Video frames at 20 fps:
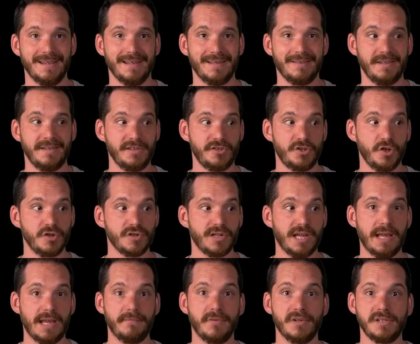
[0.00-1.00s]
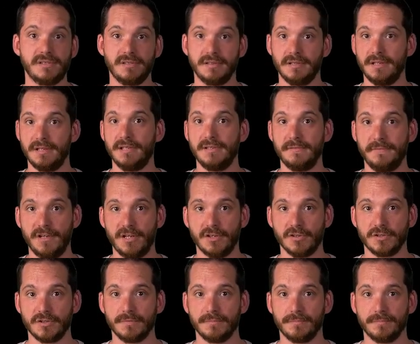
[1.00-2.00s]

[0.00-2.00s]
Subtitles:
this search canvas is finished.